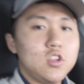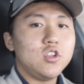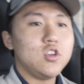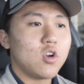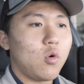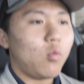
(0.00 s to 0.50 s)

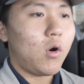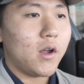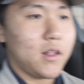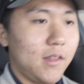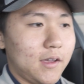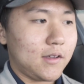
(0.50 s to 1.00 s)
you don't
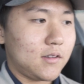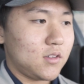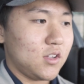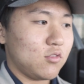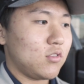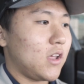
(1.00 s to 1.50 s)
want it like
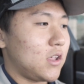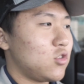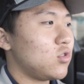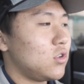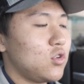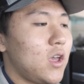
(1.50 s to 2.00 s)

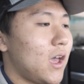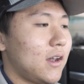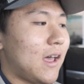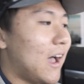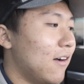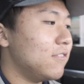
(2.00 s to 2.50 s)
you
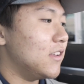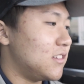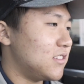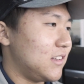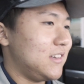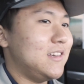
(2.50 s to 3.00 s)
can't have
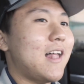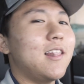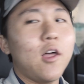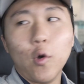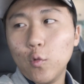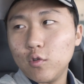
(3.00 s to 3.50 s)
this in
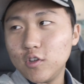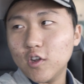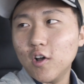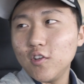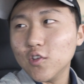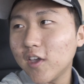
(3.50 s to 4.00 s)
yellow. You
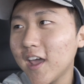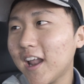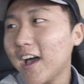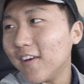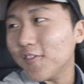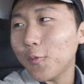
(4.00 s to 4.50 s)
know, you can't
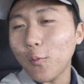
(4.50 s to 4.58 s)
have a